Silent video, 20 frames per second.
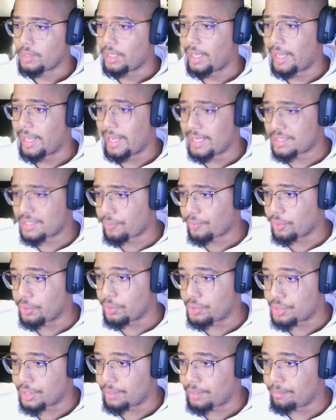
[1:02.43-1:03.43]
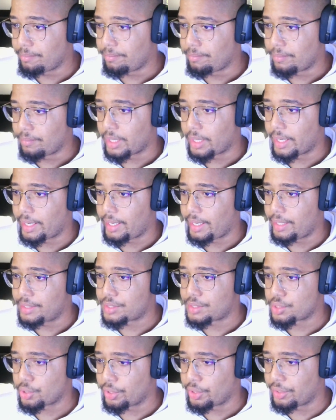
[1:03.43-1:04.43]
As for the gym, I
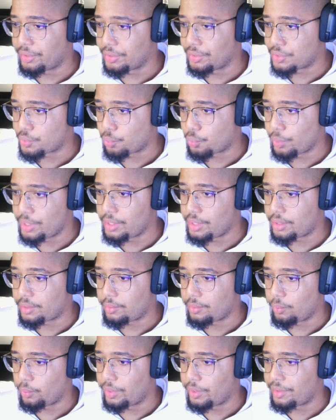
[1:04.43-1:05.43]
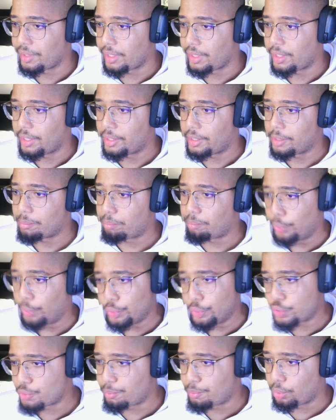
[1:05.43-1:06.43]
started this week with a
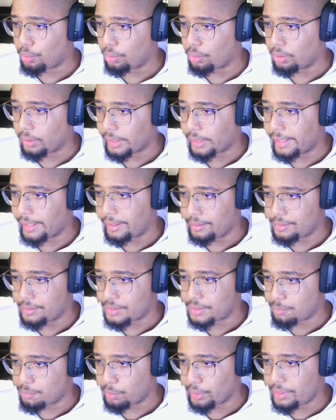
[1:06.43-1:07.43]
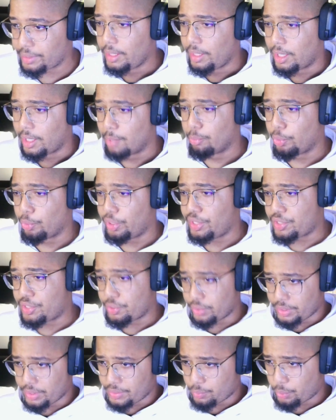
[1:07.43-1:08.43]
push-pull-leg split. I'm pretty
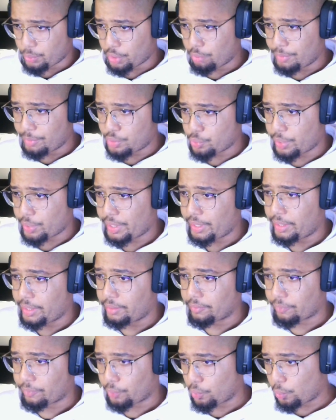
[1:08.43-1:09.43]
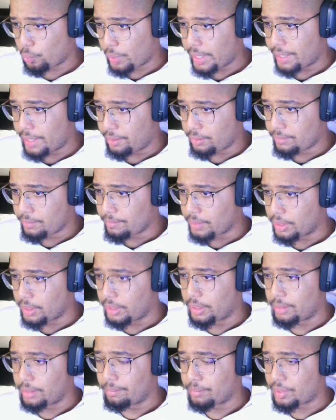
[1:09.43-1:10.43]
sure that's what I'll be training for a while,
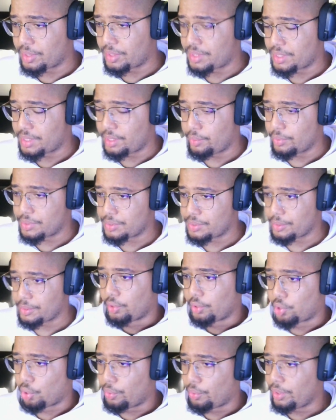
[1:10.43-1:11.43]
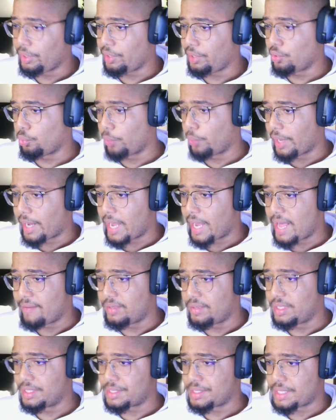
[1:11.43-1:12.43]
continuously. Currently, the way I have
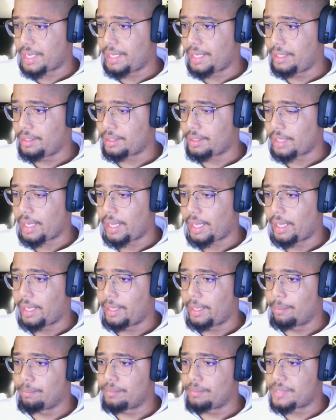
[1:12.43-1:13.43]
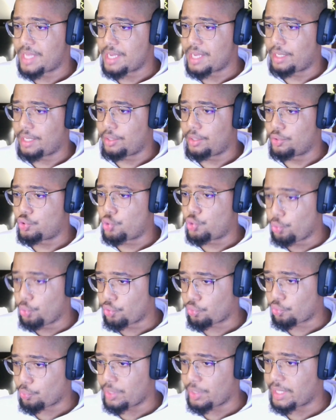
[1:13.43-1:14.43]
it designed, I'm taking 2 to
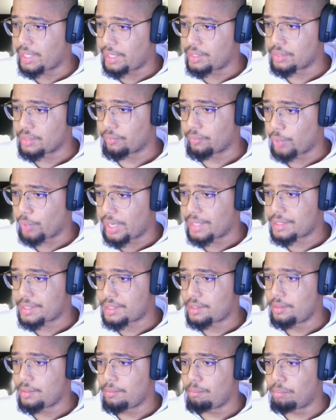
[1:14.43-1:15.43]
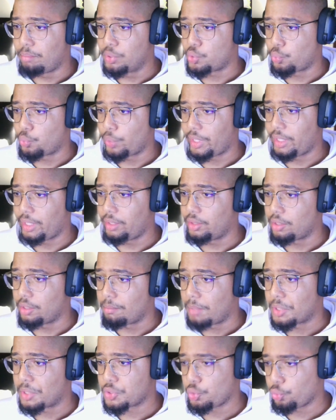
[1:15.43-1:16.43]
3 days of rest between the
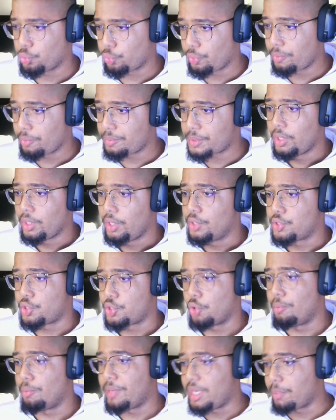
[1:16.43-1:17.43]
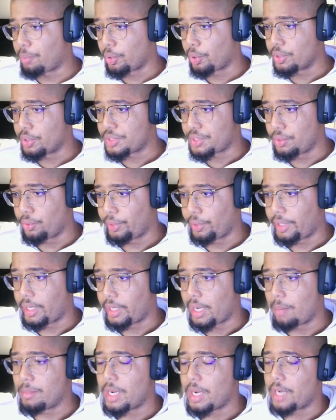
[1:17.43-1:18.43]
muscle groups. So me personally,
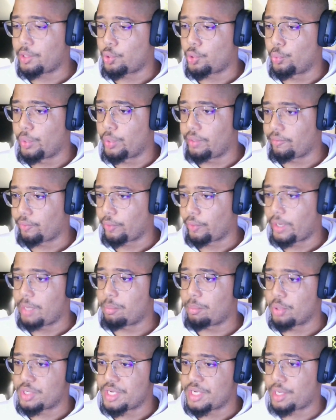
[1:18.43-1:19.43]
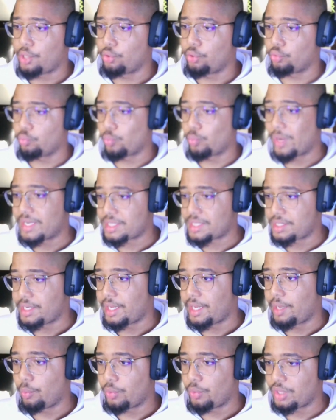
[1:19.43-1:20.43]
I'm not going for a particular rest
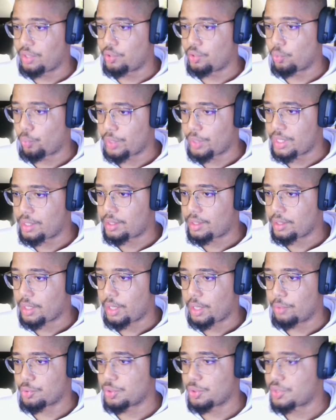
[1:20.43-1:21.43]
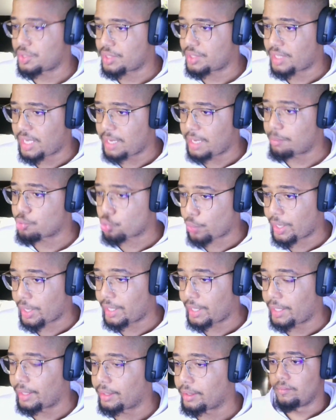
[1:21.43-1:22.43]
day within the week. I'll just keep
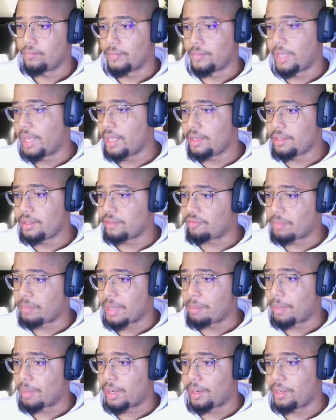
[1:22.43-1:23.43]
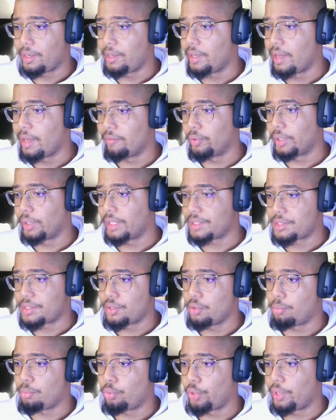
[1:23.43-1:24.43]
training. And if my body ever gets to
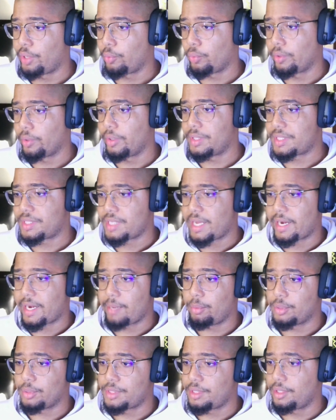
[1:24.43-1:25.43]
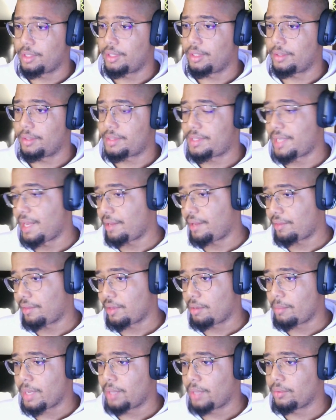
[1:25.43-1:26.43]
the point where it's not able to take that
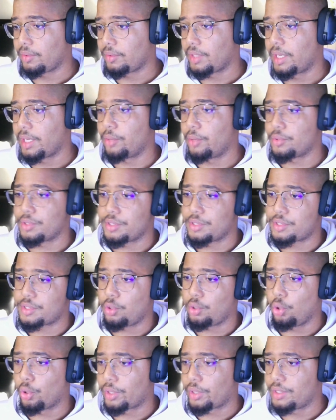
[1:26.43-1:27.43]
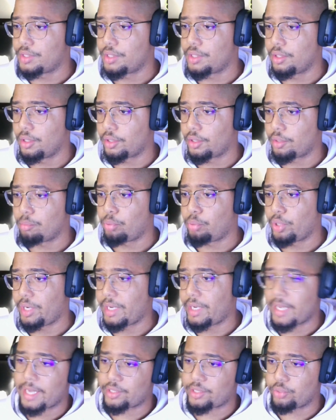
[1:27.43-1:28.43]
amount, then I'll just look into
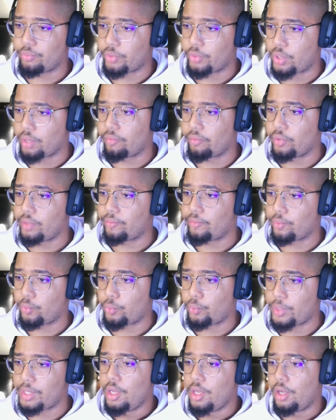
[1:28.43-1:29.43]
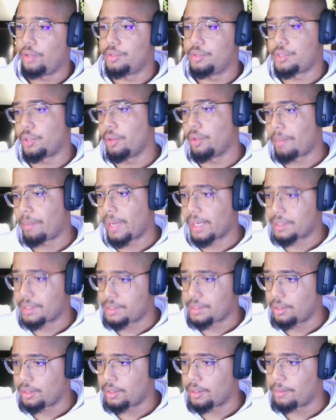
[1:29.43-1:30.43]
completing active recovery for a week until I'm back
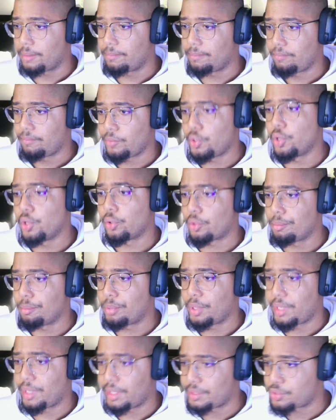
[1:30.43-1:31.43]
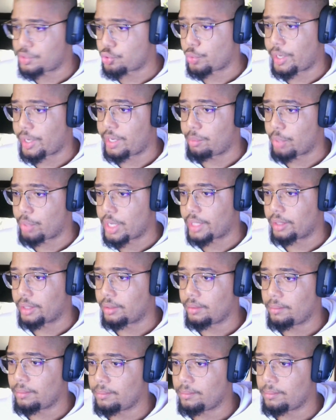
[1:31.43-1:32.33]
to, completing each training bracket.